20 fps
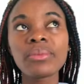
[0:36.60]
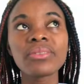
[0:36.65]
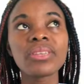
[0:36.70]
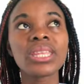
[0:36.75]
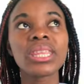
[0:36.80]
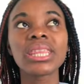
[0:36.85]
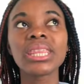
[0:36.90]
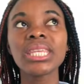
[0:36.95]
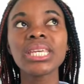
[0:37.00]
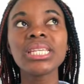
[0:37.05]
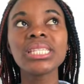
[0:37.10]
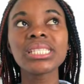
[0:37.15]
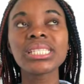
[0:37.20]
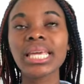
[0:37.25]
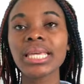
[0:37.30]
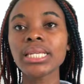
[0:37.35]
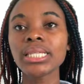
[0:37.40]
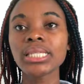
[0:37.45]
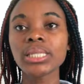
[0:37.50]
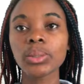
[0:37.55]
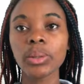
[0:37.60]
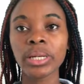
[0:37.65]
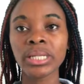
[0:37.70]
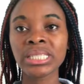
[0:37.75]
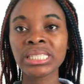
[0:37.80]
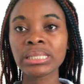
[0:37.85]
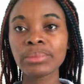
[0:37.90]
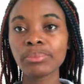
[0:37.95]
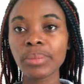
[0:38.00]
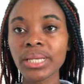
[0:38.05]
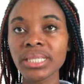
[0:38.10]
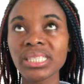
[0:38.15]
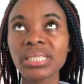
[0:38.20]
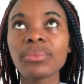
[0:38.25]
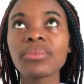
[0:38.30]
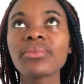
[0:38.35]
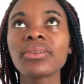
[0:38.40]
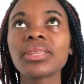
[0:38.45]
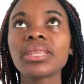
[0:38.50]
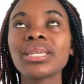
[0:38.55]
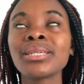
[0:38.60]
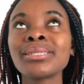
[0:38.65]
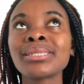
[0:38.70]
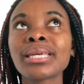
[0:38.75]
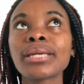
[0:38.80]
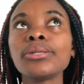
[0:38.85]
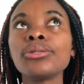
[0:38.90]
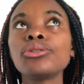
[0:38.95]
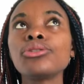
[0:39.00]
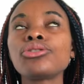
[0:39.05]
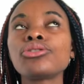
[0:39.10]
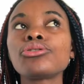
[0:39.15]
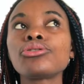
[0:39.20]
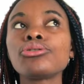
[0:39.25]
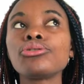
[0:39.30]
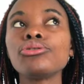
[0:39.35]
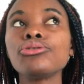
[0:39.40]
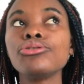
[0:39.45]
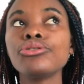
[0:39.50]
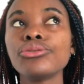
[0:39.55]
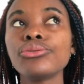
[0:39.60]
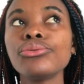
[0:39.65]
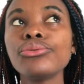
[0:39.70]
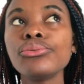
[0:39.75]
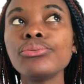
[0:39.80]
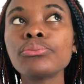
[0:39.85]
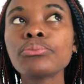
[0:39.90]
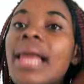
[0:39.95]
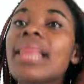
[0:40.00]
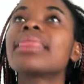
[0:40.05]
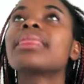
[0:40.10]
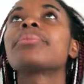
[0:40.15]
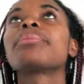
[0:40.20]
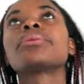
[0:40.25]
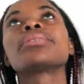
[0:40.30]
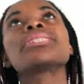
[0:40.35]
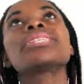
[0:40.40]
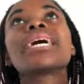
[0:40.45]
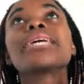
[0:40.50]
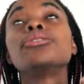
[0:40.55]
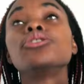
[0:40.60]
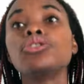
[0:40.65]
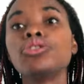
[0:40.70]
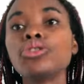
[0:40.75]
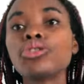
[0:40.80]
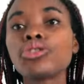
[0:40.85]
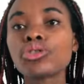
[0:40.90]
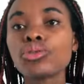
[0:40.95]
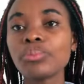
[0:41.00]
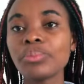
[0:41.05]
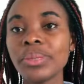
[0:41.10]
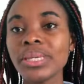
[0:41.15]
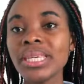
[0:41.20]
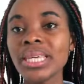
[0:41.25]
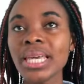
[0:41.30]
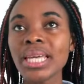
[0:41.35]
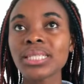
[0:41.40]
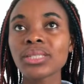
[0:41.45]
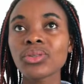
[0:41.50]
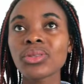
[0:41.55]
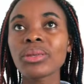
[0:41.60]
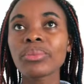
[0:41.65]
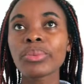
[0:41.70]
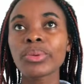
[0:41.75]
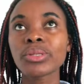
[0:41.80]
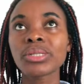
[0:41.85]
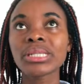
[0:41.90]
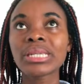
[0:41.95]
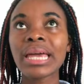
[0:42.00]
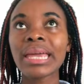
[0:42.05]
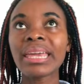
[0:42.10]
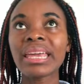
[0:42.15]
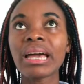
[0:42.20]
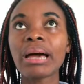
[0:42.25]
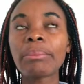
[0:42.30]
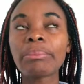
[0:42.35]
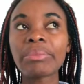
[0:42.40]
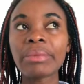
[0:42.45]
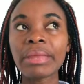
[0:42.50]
of the things I used to expect, some of the things I used to do, the person I used to be isn't the person I am